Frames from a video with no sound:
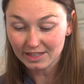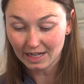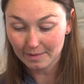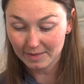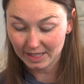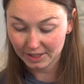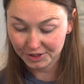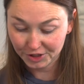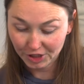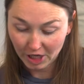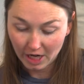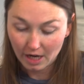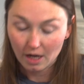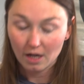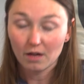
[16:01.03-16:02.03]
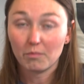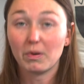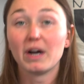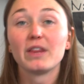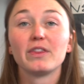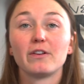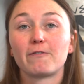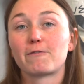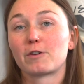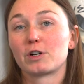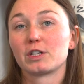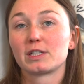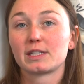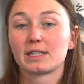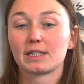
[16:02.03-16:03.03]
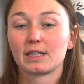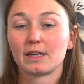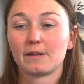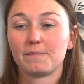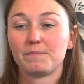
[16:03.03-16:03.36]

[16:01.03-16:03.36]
damage. But the first